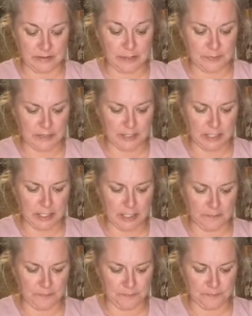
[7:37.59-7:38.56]
sleep
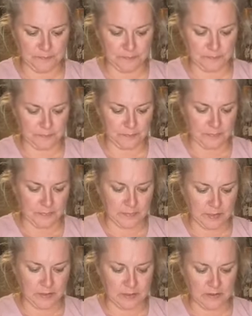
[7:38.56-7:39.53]
study
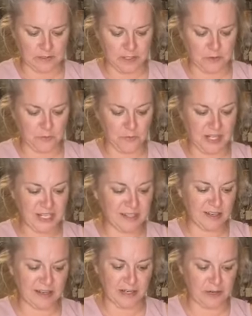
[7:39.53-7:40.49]
so when
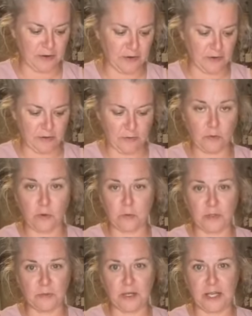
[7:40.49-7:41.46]
he's not here
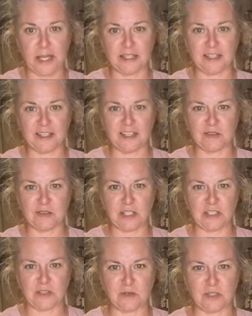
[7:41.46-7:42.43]
or with me, I, I
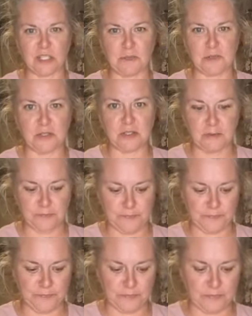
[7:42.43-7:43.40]
don't I just don't sleep good.